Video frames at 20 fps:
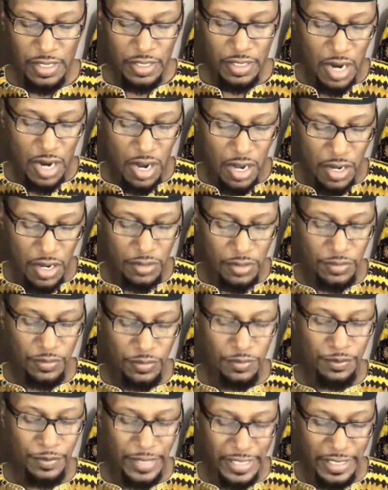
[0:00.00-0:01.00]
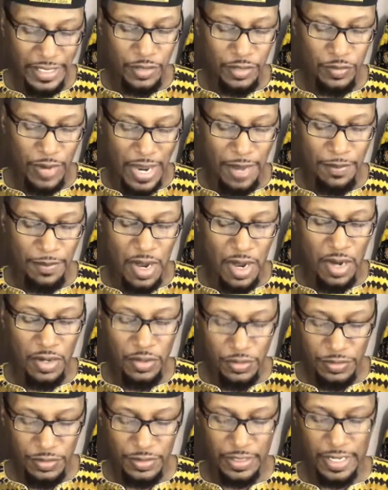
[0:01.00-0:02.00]
"Call me Grandma
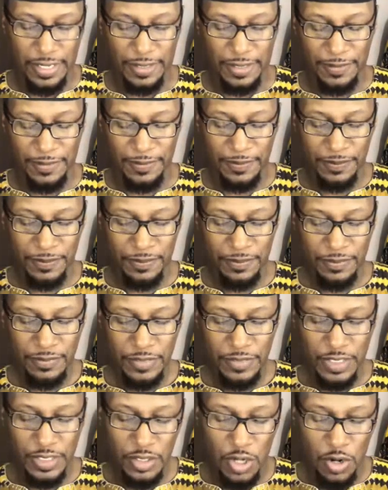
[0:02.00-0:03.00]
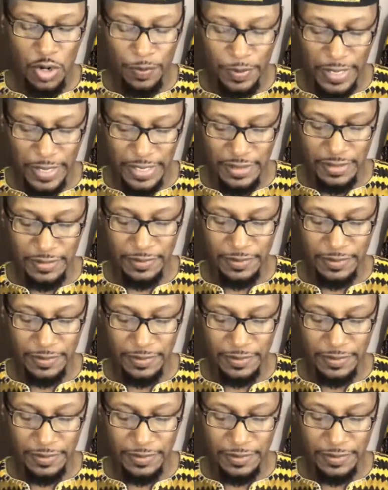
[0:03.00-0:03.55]
Hoosay," she told Pleasant.